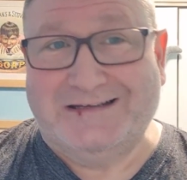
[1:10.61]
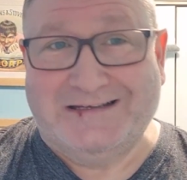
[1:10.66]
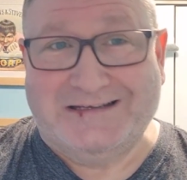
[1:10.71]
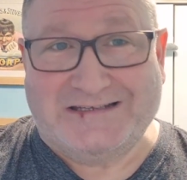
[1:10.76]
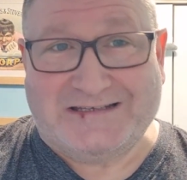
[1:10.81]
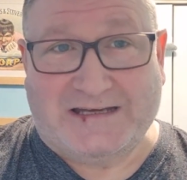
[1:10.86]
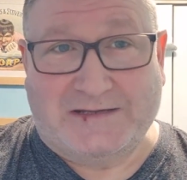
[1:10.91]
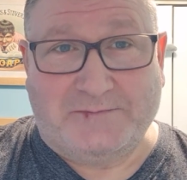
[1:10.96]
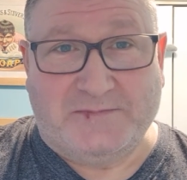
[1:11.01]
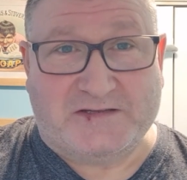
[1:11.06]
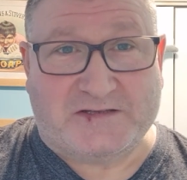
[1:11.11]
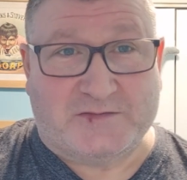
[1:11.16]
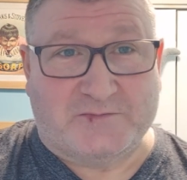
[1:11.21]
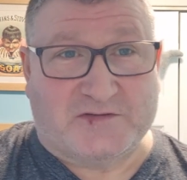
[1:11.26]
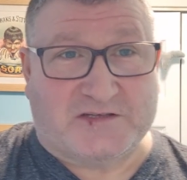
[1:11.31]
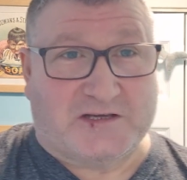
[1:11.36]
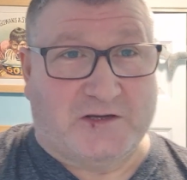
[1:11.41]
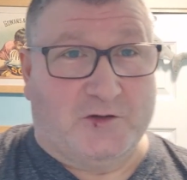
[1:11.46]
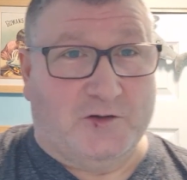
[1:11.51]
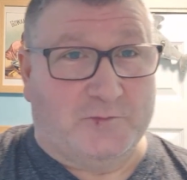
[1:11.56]
Sent me some
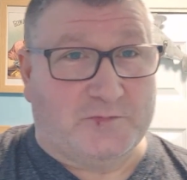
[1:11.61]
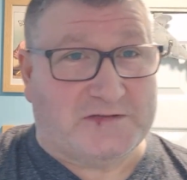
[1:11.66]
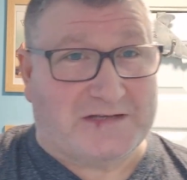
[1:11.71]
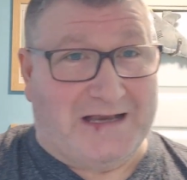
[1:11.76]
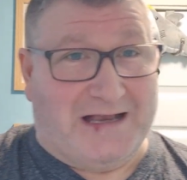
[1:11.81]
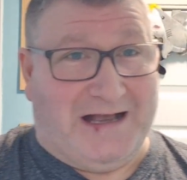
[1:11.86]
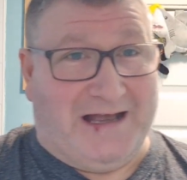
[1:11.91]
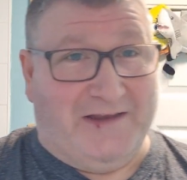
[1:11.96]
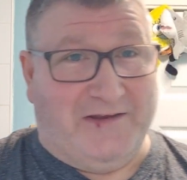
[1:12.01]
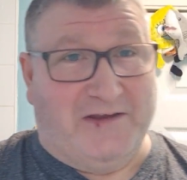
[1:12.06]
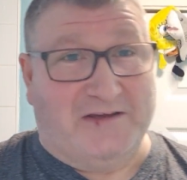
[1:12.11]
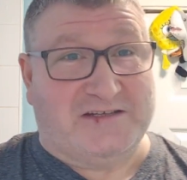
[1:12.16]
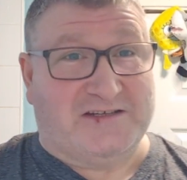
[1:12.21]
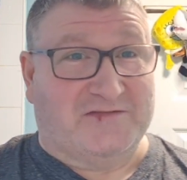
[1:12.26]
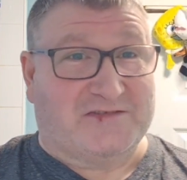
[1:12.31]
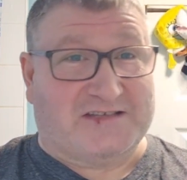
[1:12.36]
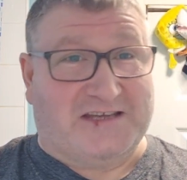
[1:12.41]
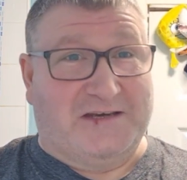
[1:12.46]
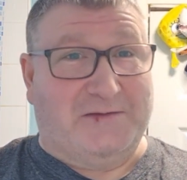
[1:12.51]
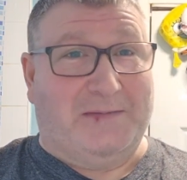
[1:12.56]
soaps, and as
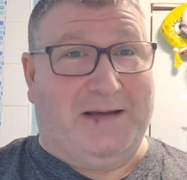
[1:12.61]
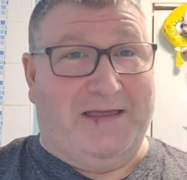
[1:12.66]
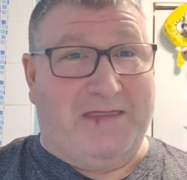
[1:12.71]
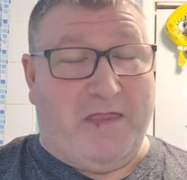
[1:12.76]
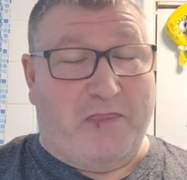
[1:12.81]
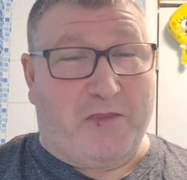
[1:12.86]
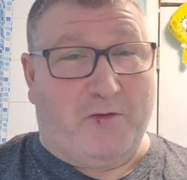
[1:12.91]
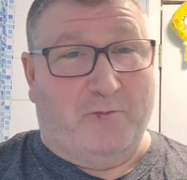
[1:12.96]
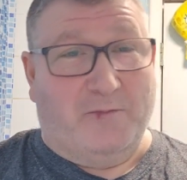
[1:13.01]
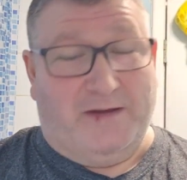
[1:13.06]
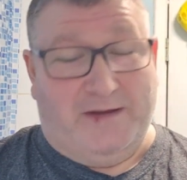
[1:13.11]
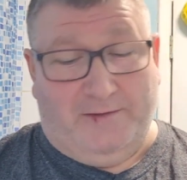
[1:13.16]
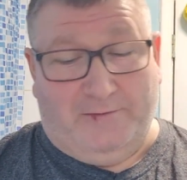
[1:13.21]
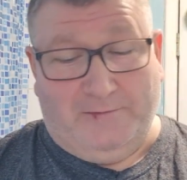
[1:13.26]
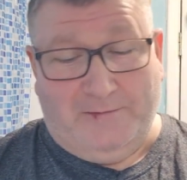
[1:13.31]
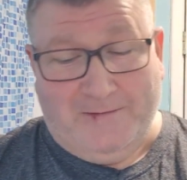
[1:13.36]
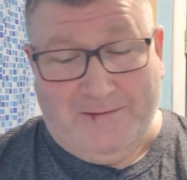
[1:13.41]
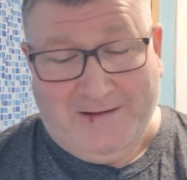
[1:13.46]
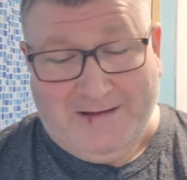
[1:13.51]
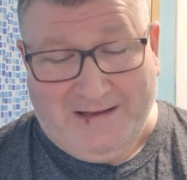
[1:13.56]
you've seen by the
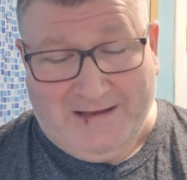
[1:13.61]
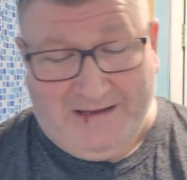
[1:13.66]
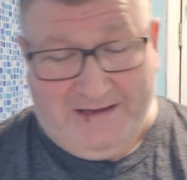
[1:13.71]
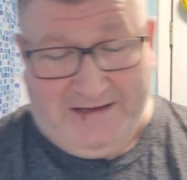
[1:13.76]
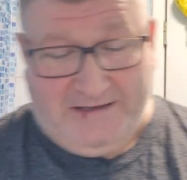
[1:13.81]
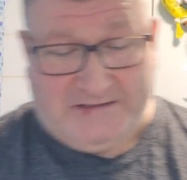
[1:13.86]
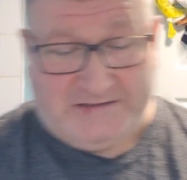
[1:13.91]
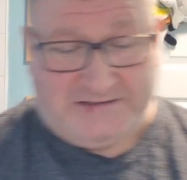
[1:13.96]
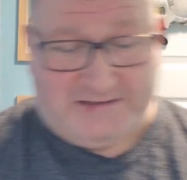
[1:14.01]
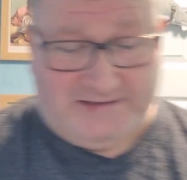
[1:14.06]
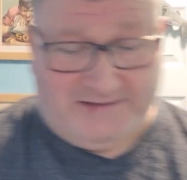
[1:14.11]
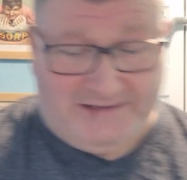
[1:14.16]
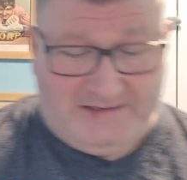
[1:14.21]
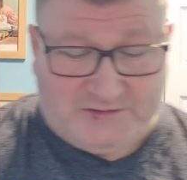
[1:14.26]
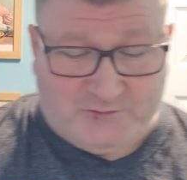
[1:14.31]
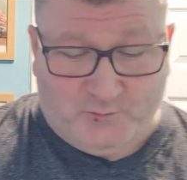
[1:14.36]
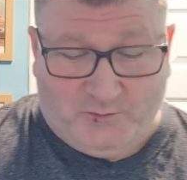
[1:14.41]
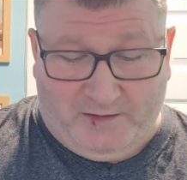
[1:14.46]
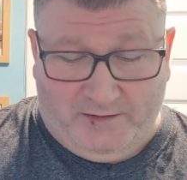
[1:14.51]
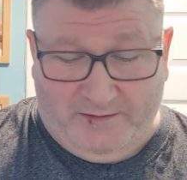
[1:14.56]
thumbnail, it's
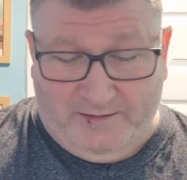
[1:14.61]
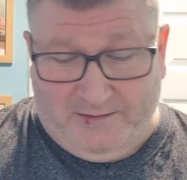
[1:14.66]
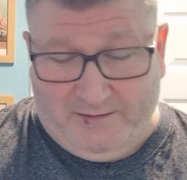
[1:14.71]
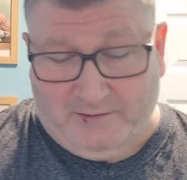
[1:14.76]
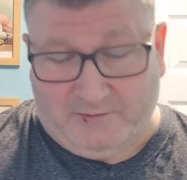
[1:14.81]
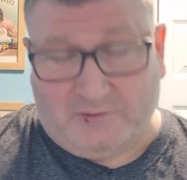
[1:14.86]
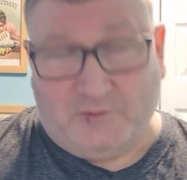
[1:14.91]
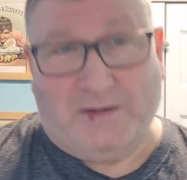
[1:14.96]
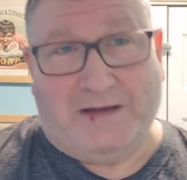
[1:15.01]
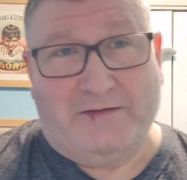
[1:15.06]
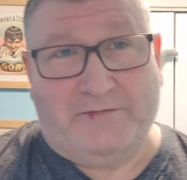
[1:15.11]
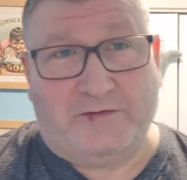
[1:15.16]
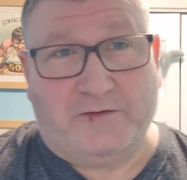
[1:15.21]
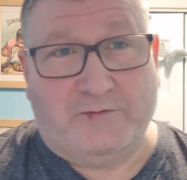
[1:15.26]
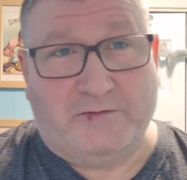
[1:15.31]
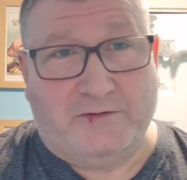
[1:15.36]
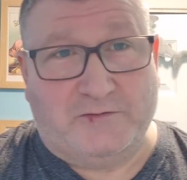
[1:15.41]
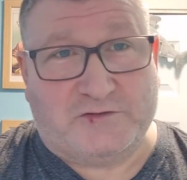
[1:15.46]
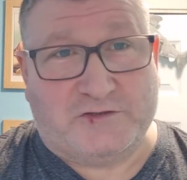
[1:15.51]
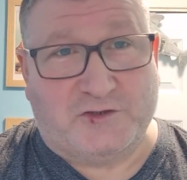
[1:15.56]
this one that quite a few
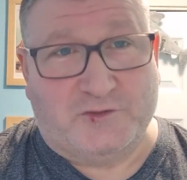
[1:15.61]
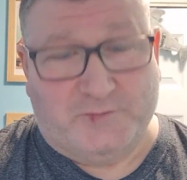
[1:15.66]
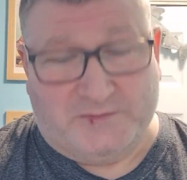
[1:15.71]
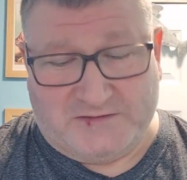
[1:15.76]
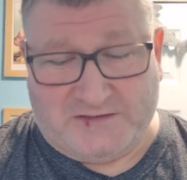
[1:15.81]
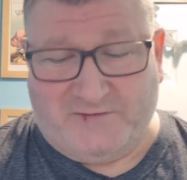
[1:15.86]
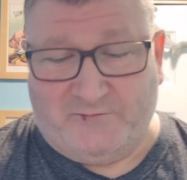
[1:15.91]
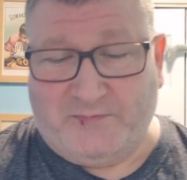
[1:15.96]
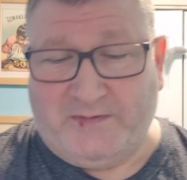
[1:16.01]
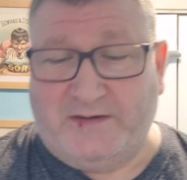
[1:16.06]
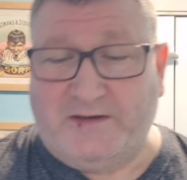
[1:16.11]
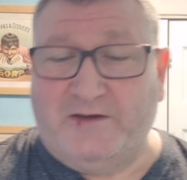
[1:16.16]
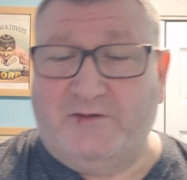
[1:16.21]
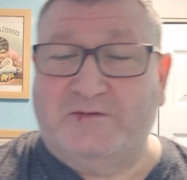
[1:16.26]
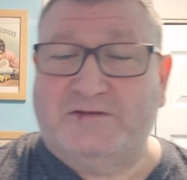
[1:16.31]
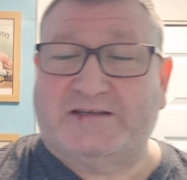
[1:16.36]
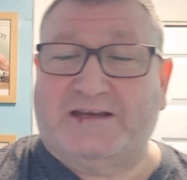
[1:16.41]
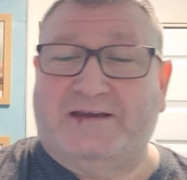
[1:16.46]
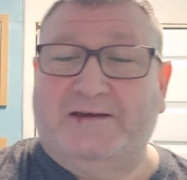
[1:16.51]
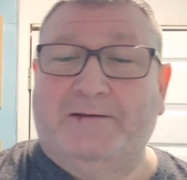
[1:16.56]
YouTubers have been
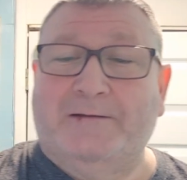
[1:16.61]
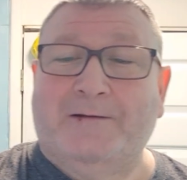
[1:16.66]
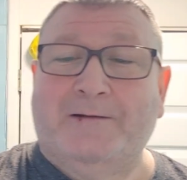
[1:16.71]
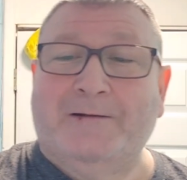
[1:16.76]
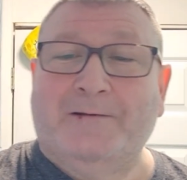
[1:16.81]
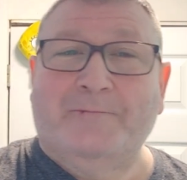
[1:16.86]
using.